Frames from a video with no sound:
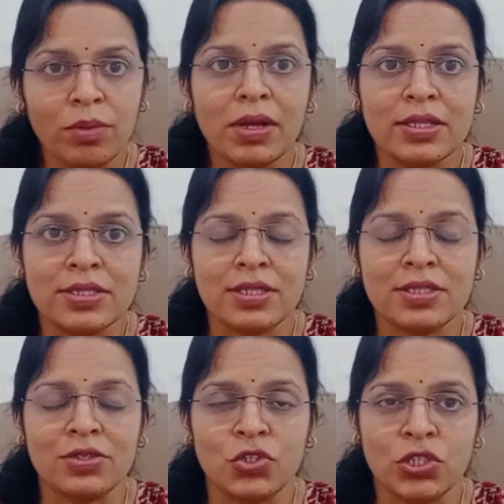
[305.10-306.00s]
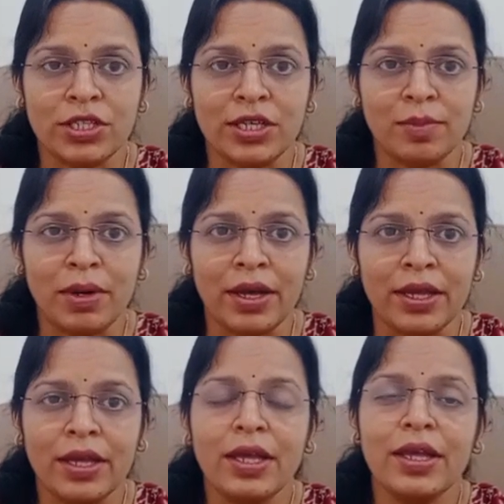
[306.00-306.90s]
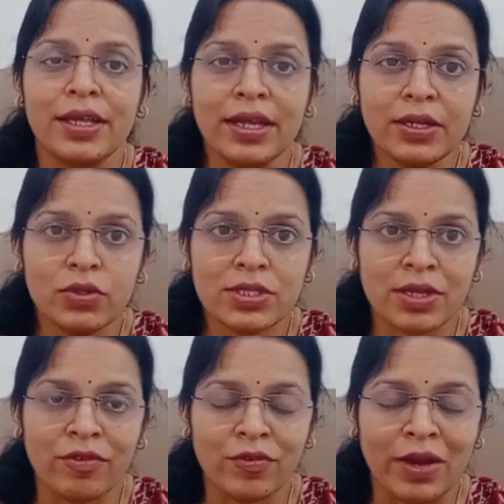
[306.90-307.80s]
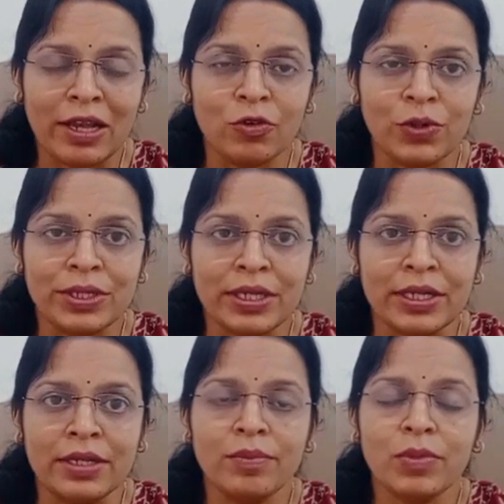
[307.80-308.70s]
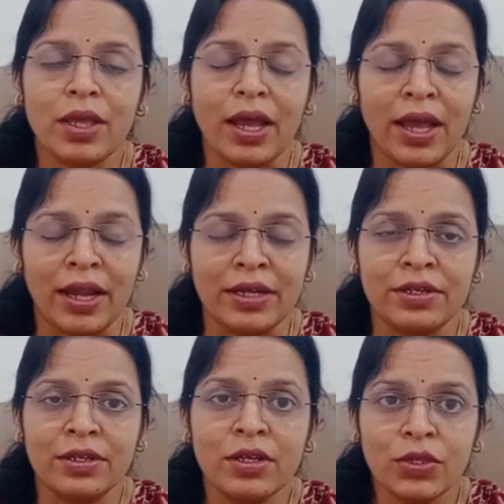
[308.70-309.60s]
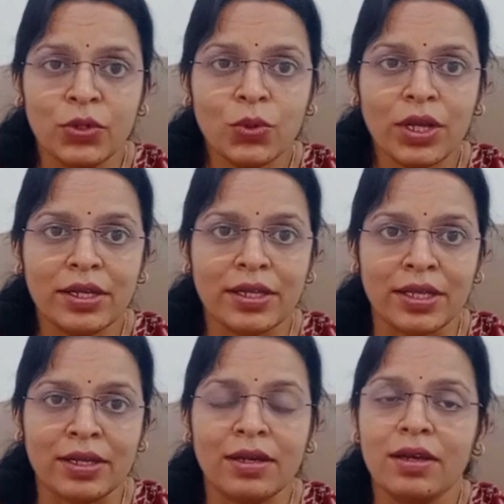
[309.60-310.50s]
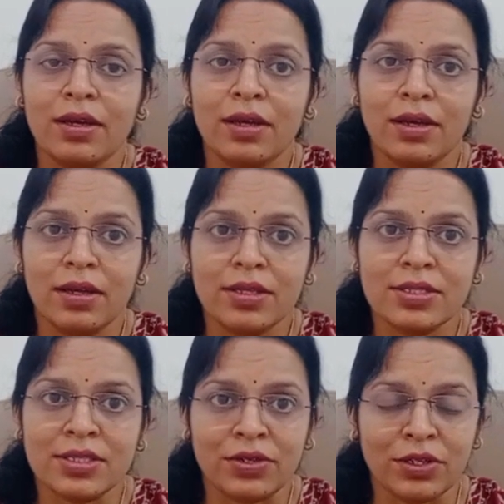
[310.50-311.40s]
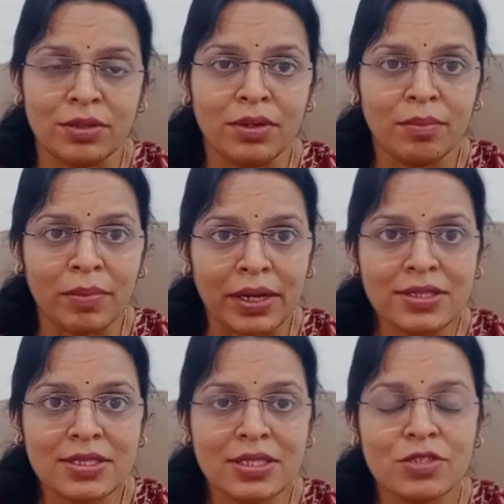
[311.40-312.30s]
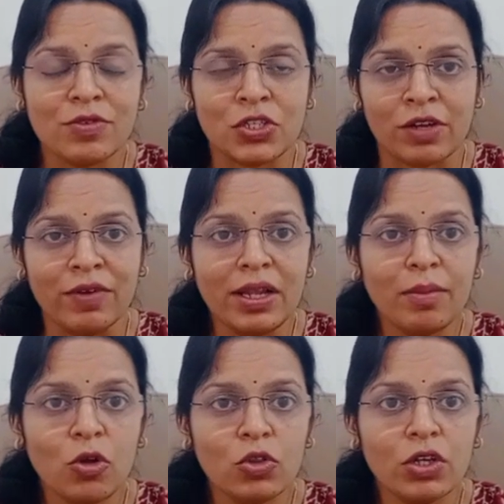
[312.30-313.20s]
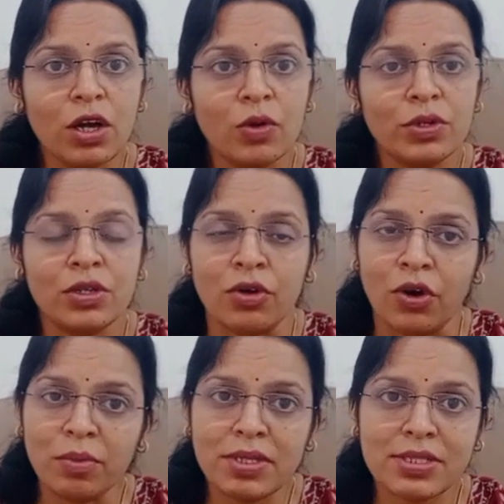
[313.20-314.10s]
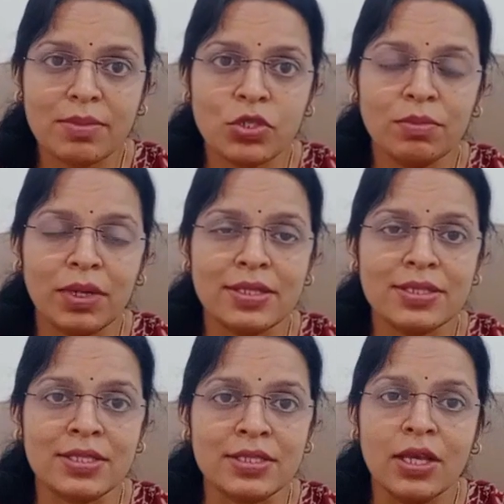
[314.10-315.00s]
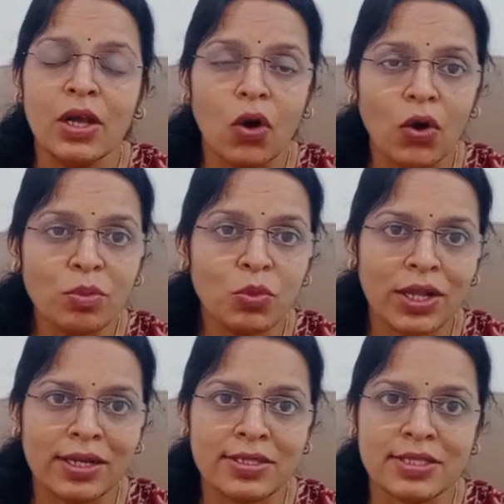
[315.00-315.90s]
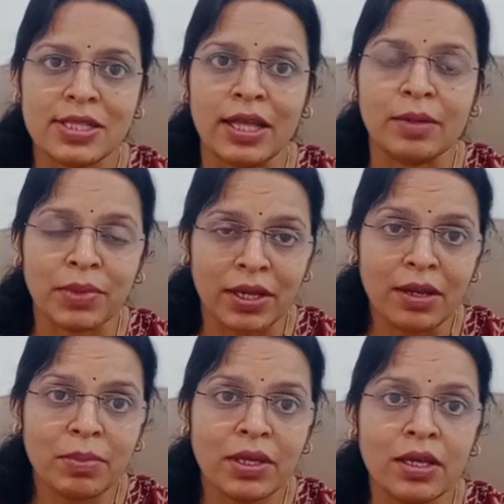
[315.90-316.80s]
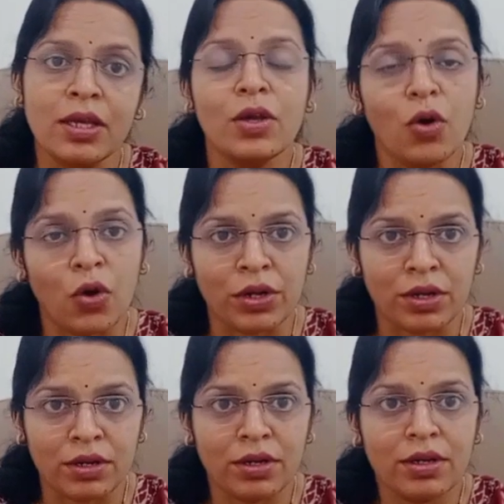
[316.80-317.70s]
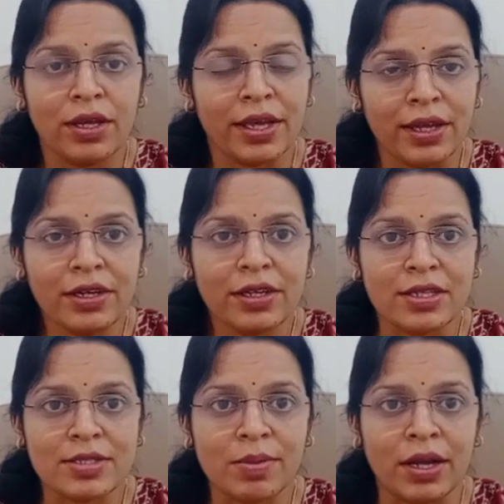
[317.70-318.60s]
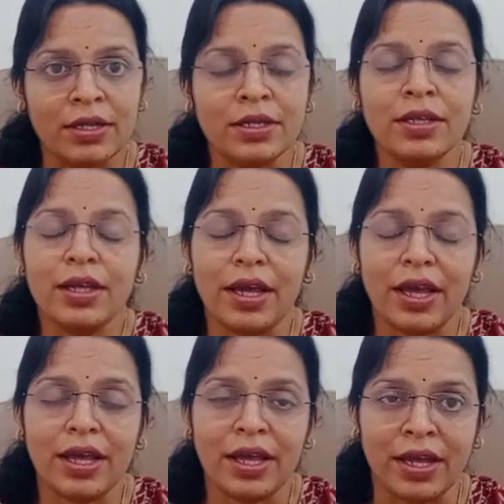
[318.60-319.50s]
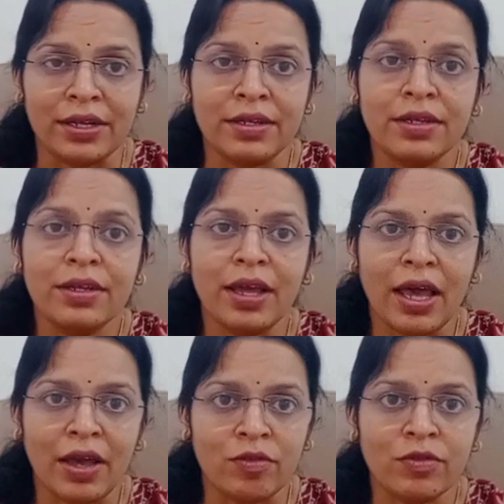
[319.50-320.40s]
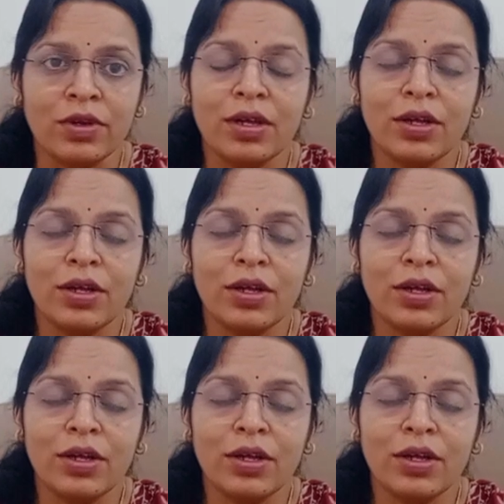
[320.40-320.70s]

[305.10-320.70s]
or a plastic surgeon nearby, get yourself evaluated, and you can take certain medicines which are available on the counter or prescription medicines or modalities like PRP or hair transplant and have